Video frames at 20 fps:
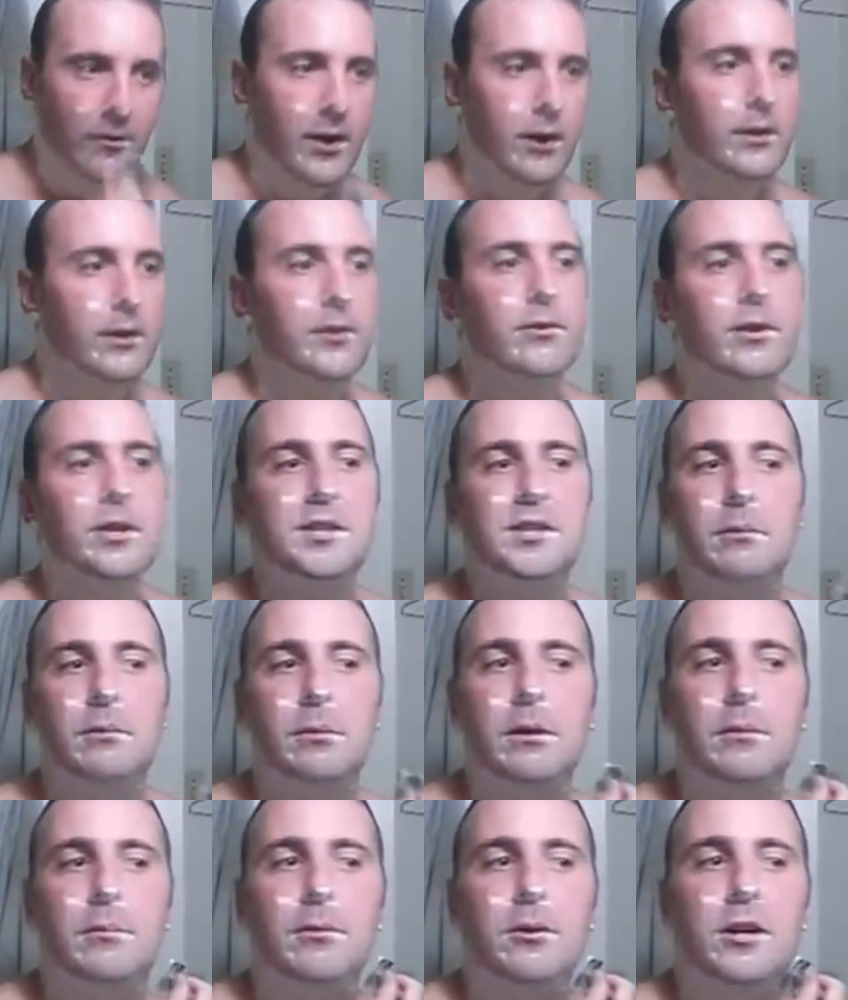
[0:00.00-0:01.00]
Fairly
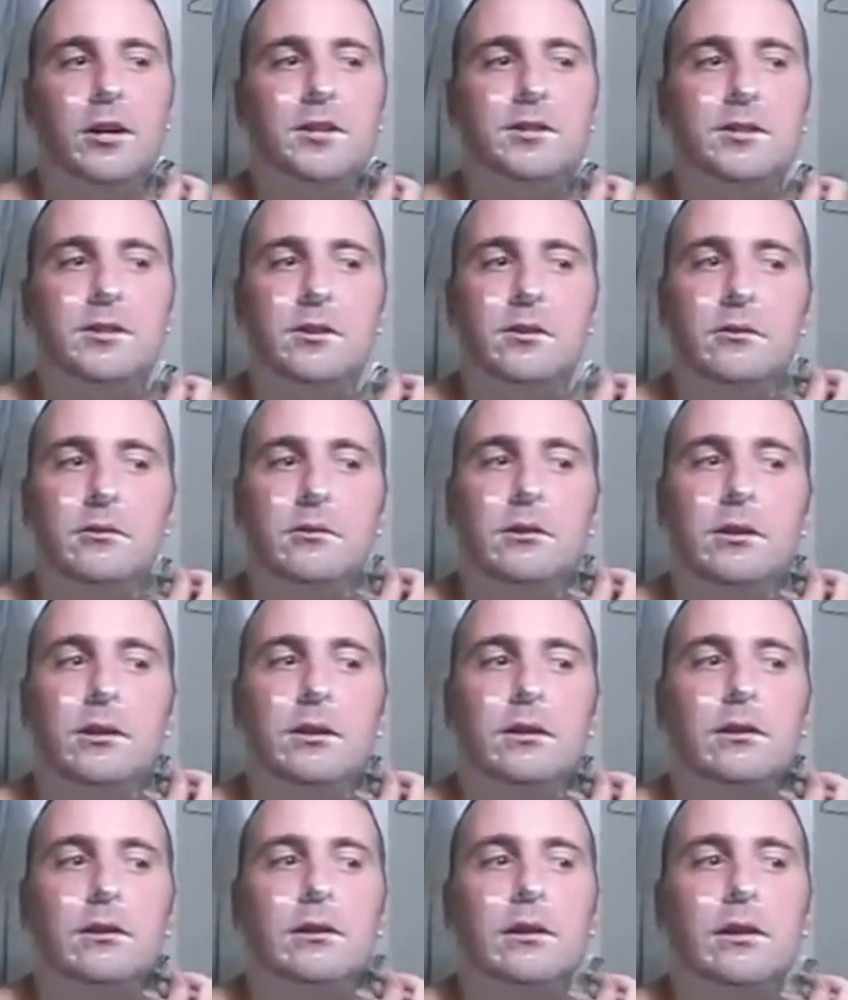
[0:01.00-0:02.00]
reasonably priced too.
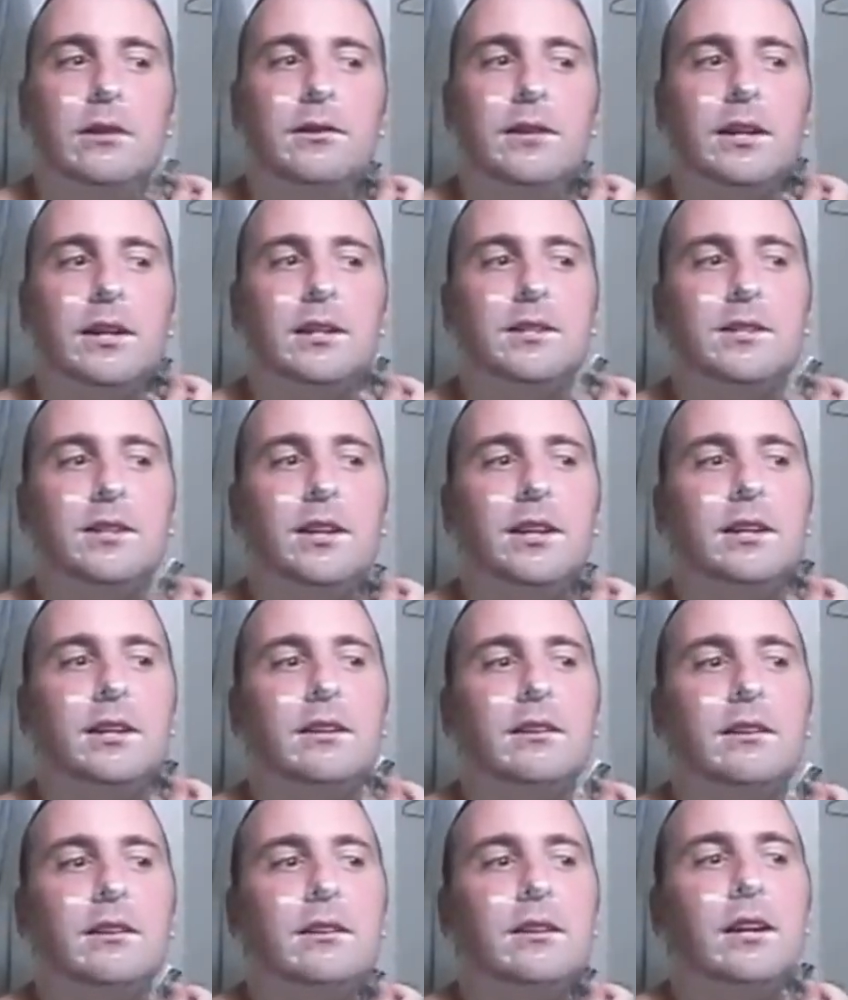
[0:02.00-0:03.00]
I think it's
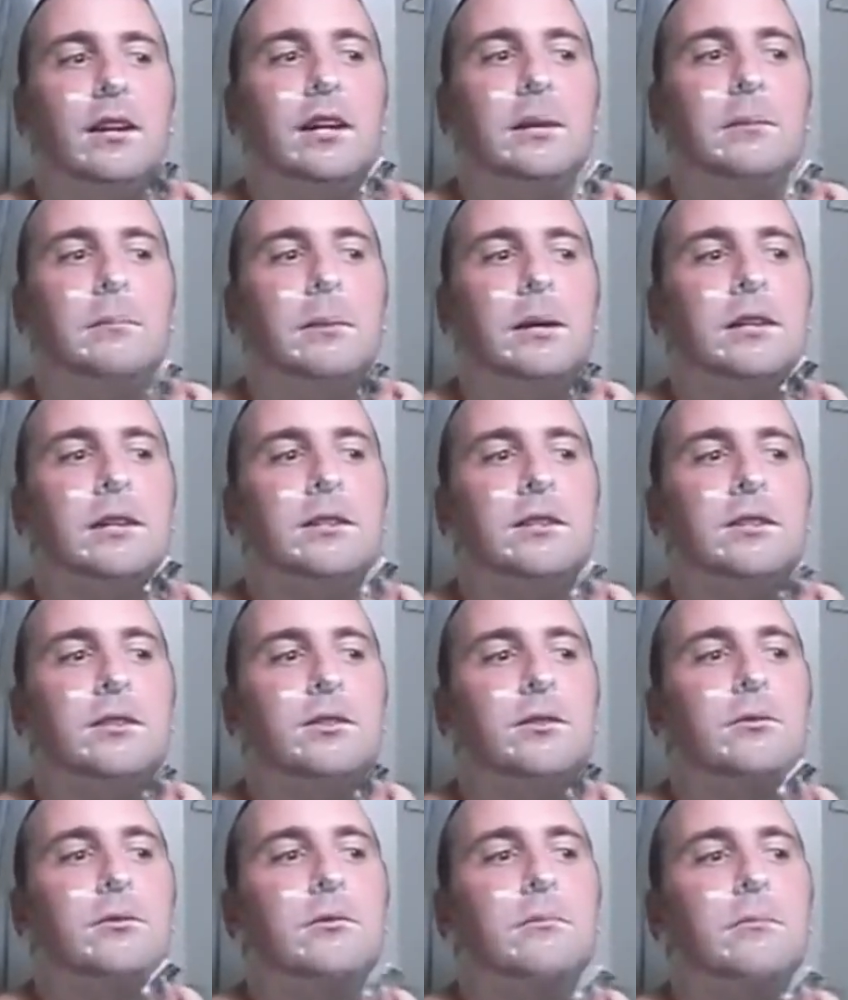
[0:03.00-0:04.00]
like $9
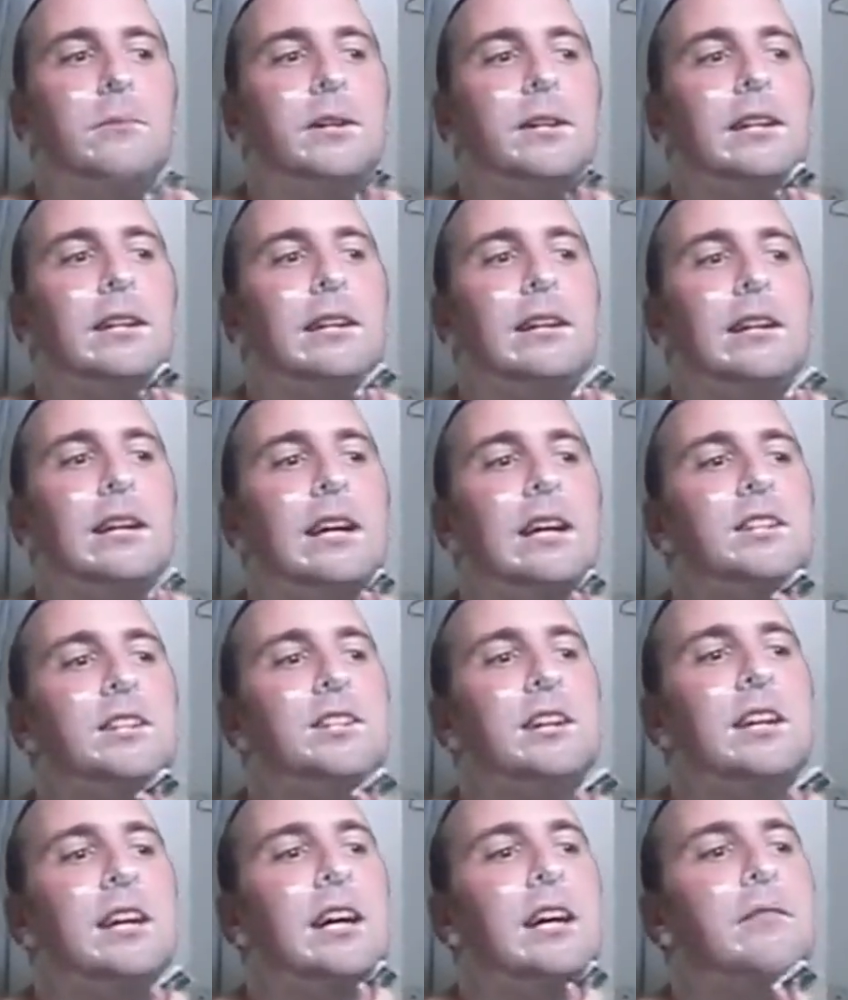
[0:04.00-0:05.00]
a tube, but that'll
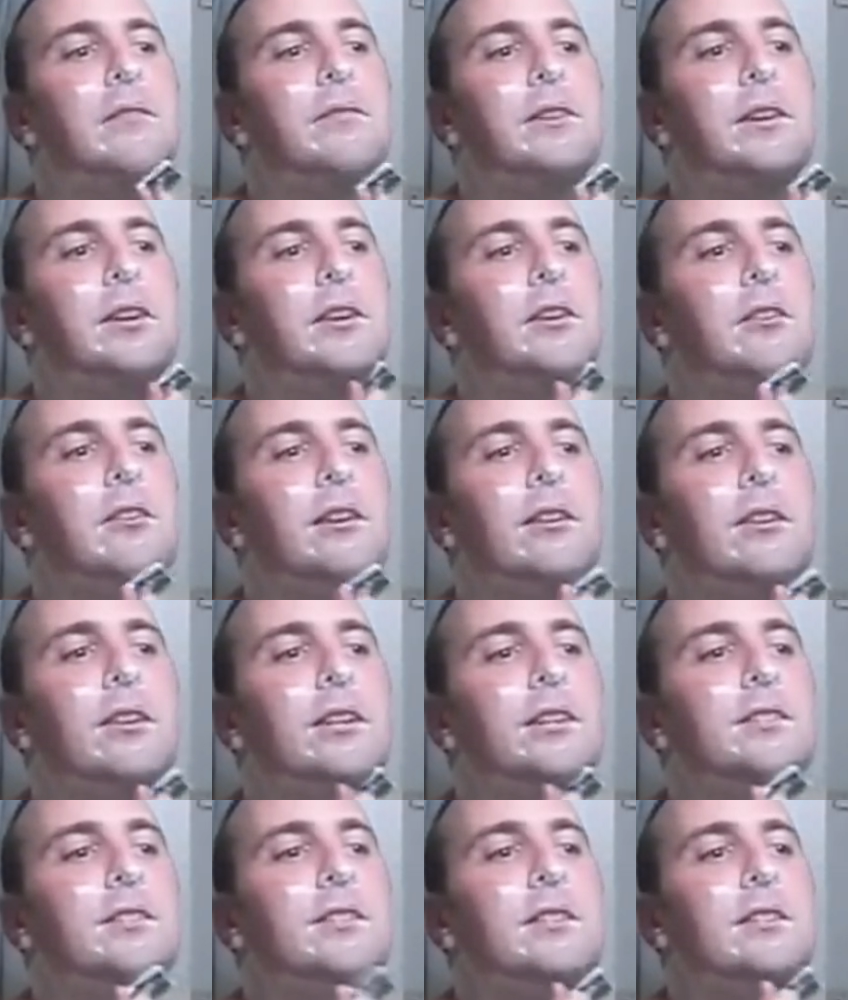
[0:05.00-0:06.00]
last you half a year at
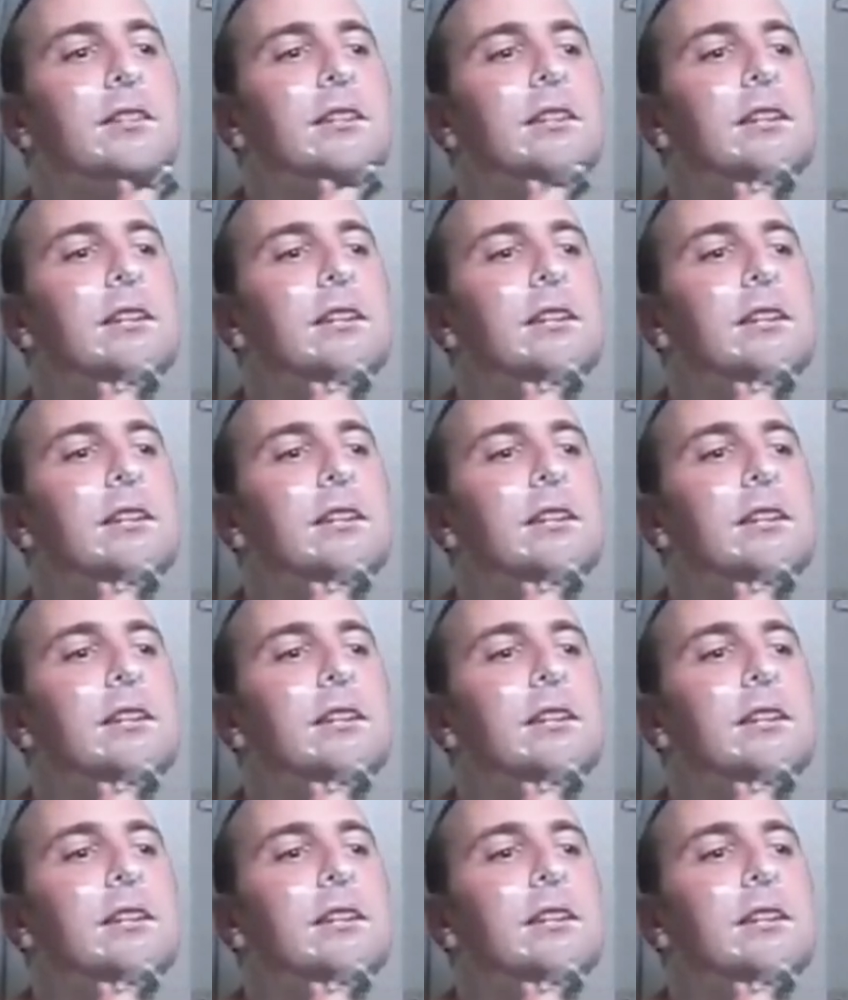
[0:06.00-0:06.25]
least.